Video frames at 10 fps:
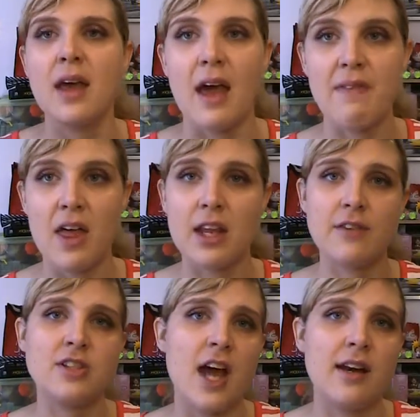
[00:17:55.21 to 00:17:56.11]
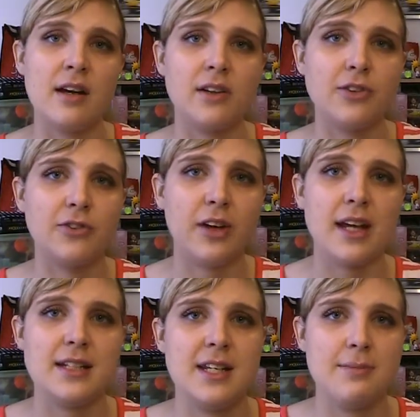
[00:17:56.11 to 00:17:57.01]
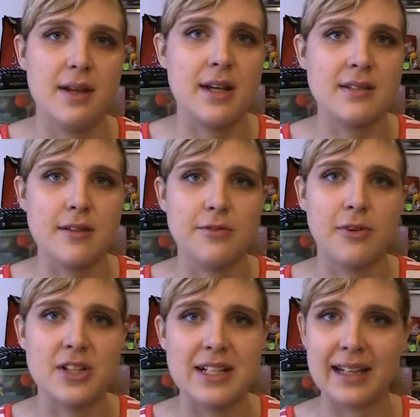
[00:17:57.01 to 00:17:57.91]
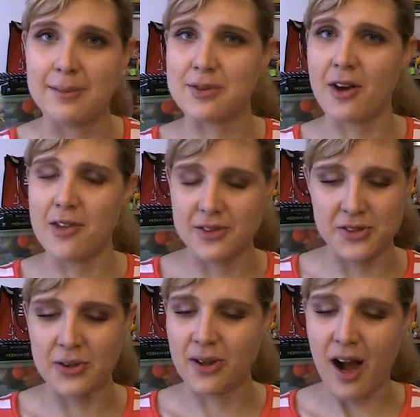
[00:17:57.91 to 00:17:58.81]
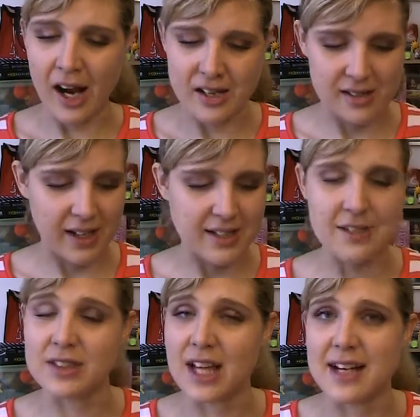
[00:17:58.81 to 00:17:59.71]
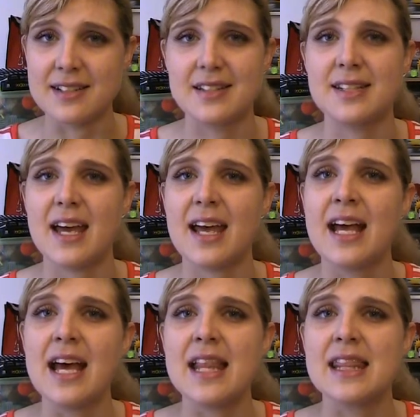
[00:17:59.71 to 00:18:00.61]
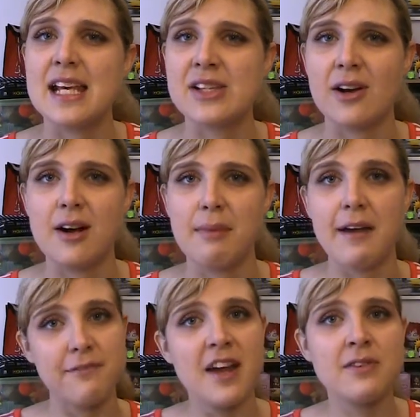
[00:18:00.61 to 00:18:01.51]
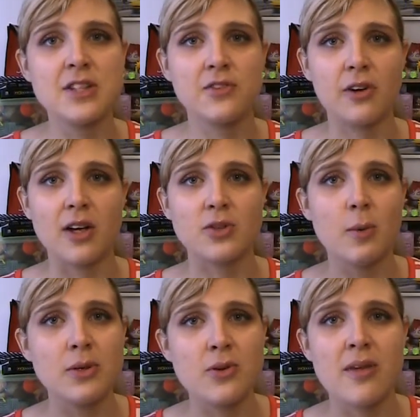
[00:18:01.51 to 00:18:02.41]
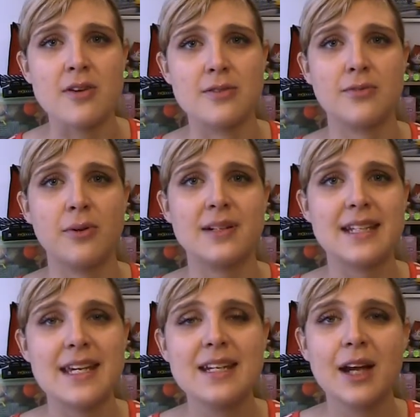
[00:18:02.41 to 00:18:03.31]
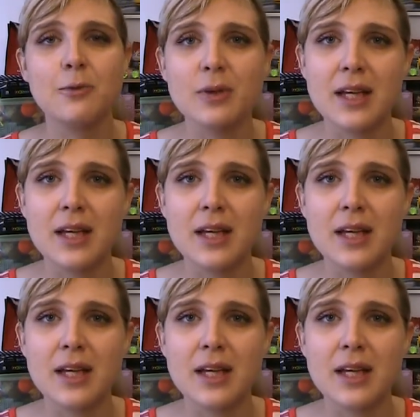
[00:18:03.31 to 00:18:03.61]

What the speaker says: And now that I've chatted at you for 18 minutes, unfortunately, I'm sorry this is so long, I guess I have a lot to say. These are my favorites for October 2014. I really